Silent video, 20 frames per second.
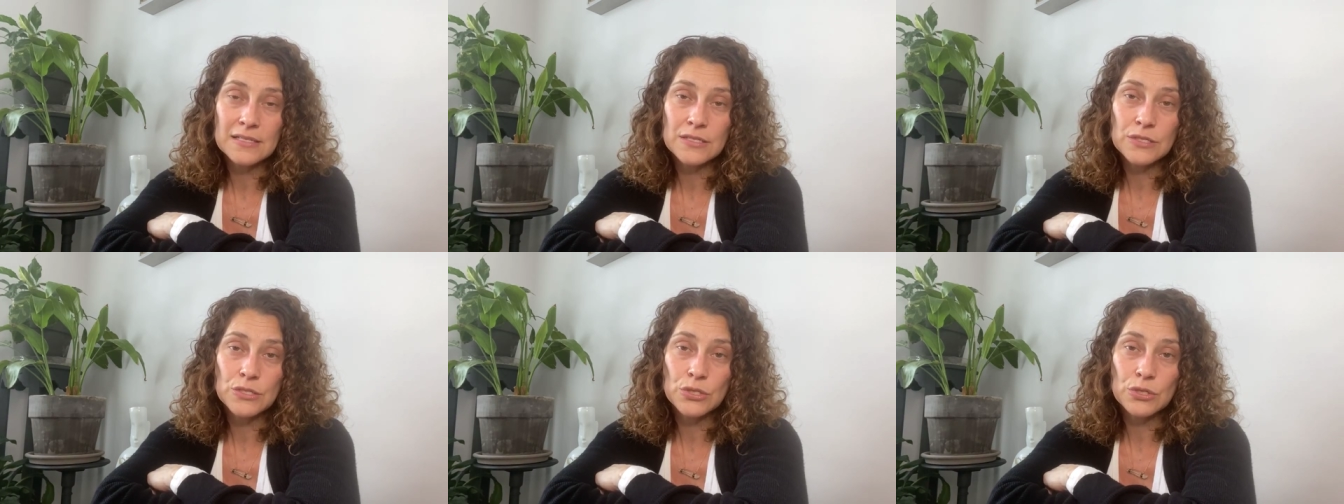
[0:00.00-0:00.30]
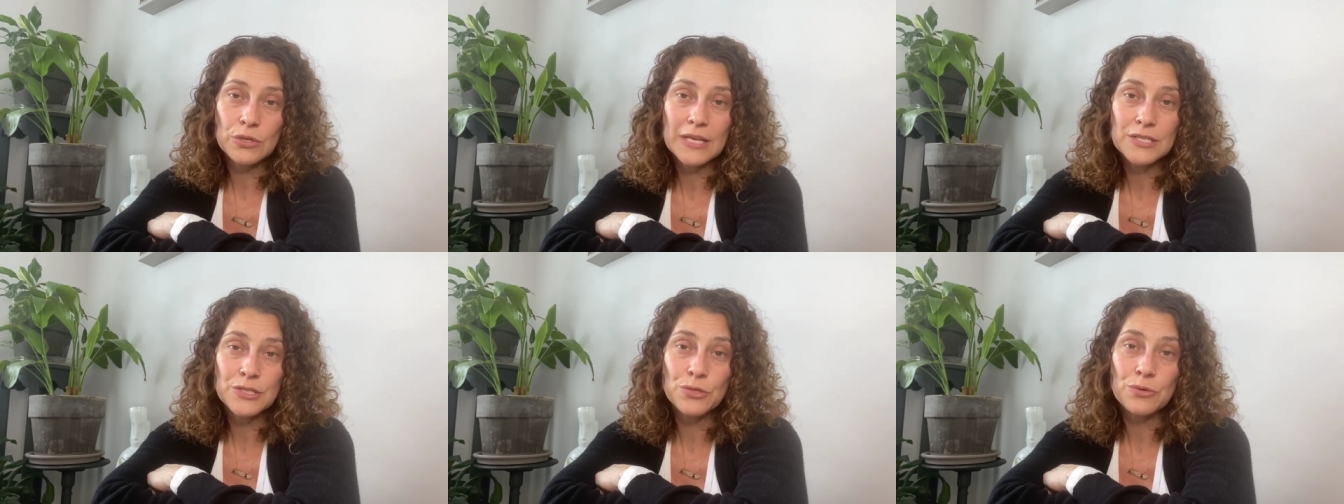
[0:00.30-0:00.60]
to
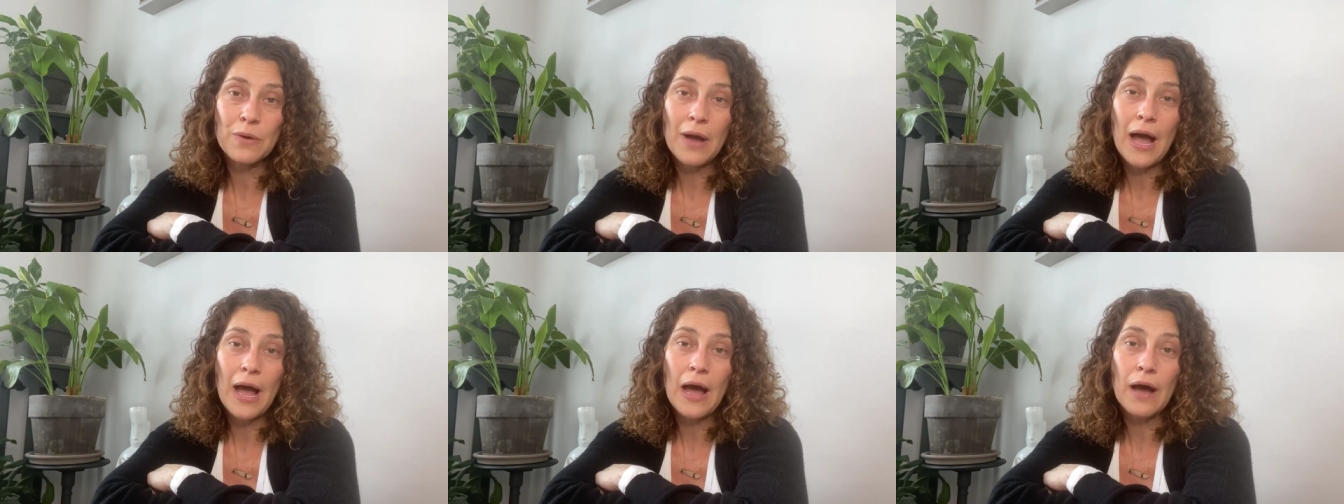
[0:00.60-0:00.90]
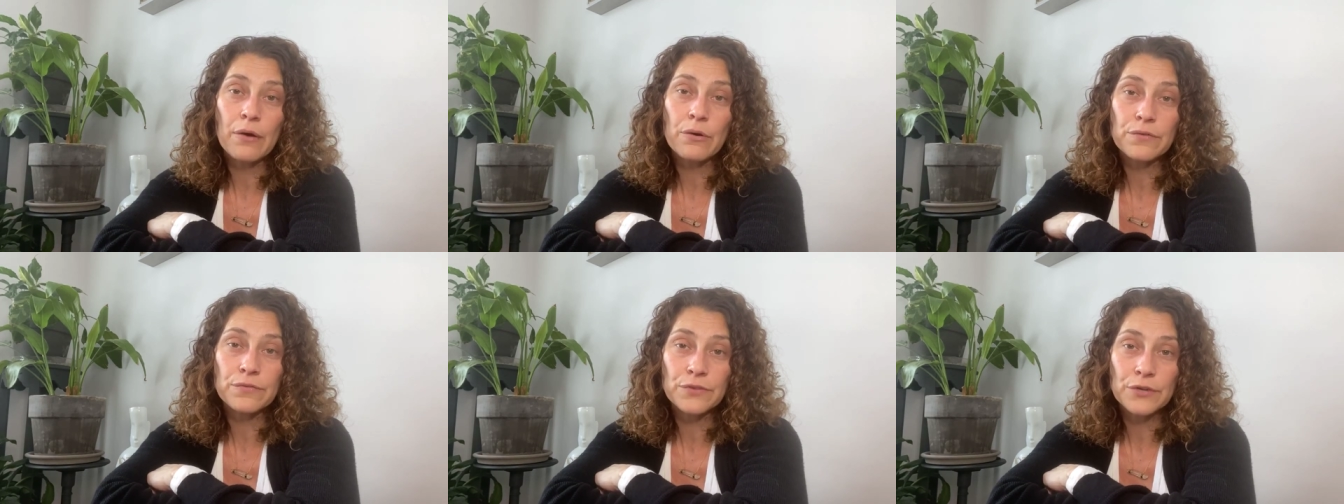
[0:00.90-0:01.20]
get you
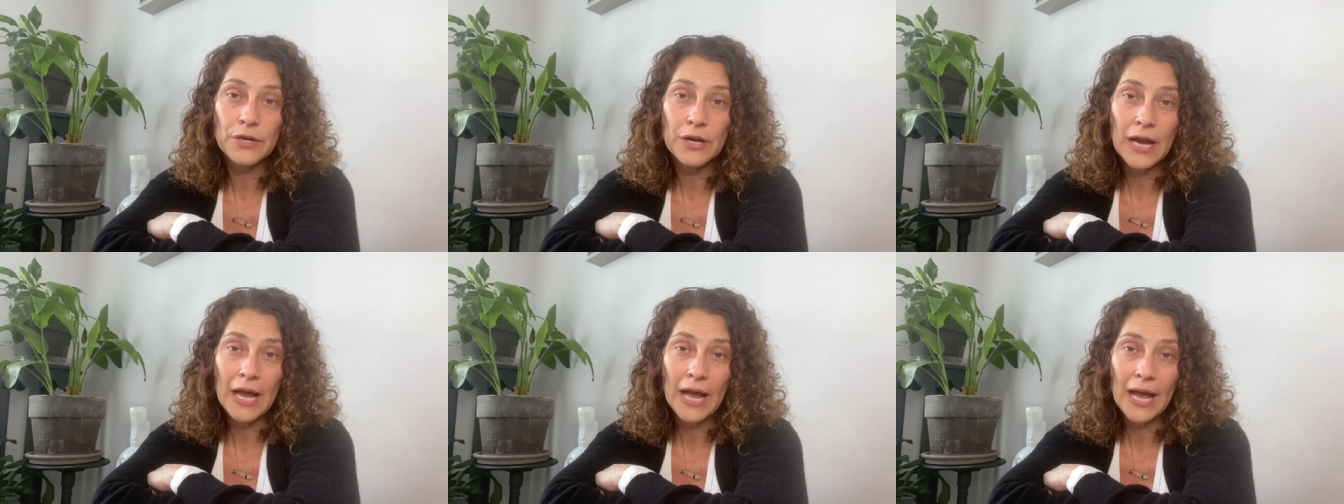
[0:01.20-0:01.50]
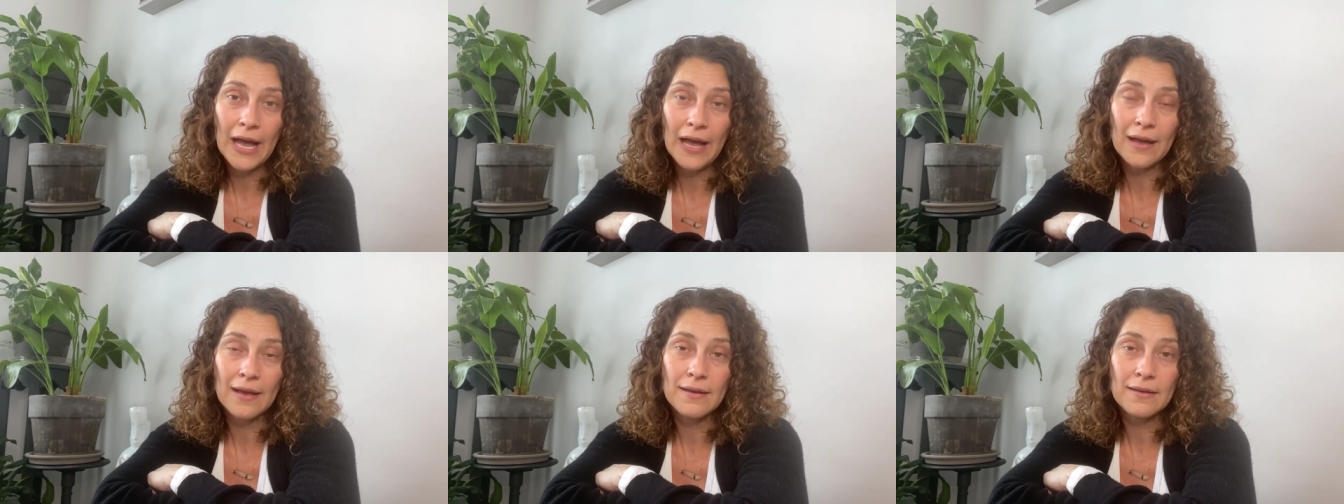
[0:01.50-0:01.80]
out of your
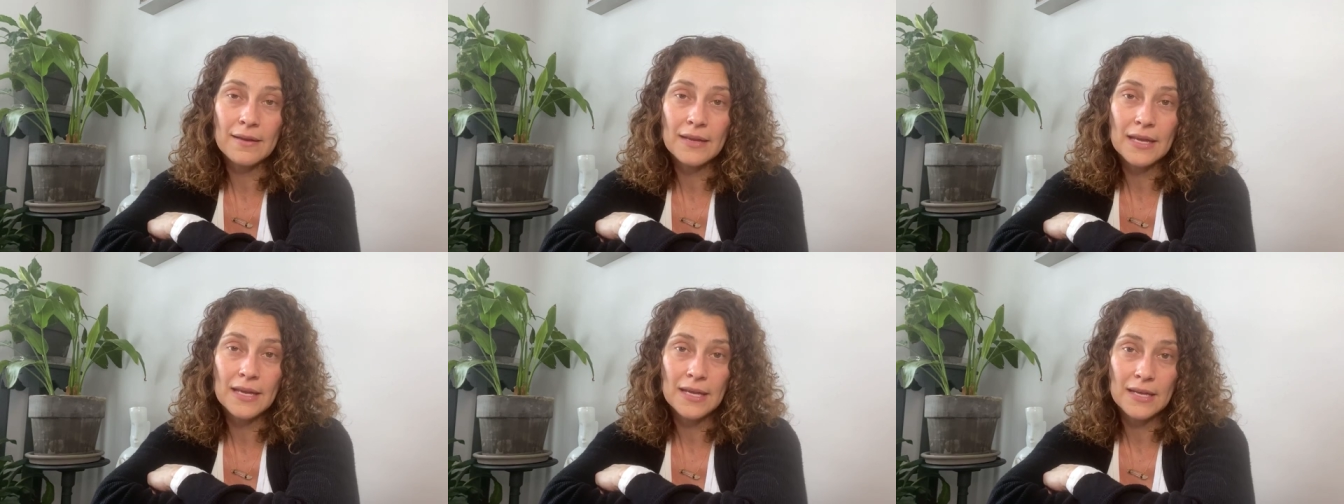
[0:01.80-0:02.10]
head